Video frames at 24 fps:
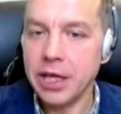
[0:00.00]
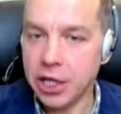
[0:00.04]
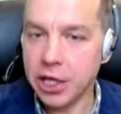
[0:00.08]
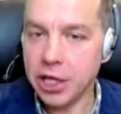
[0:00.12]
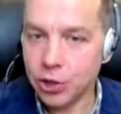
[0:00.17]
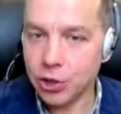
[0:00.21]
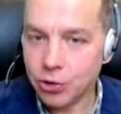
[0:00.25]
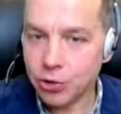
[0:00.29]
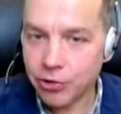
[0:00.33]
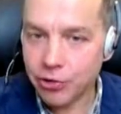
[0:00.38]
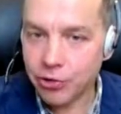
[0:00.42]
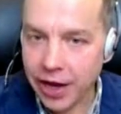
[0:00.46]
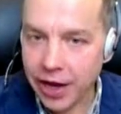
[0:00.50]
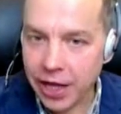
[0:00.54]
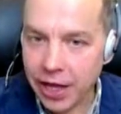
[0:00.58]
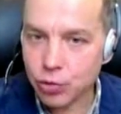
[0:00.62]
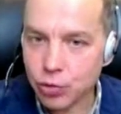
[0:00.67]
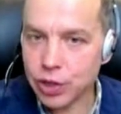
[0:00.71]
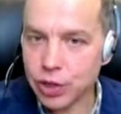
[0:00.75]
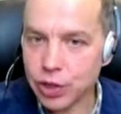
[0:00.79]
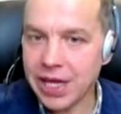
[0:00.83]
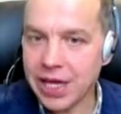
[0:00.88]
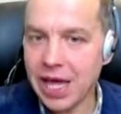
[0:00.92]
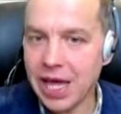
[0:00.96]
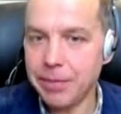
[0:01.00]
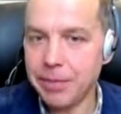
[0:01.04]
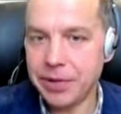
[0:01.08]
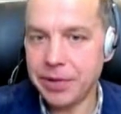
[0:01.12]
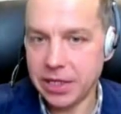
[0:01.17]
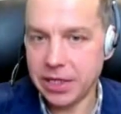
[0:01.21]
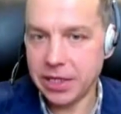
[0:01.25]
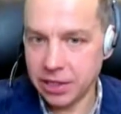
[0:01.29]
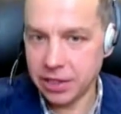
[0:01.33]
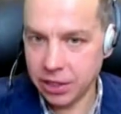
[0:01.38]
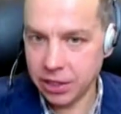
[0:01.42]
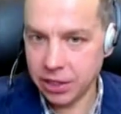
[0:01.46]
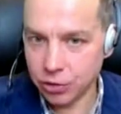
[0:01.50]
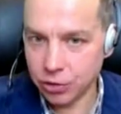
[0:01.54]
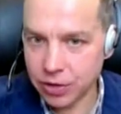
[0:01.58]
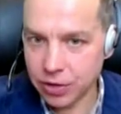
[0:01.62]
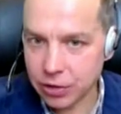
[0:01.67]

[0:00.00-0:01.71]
In Ukraine, what happened in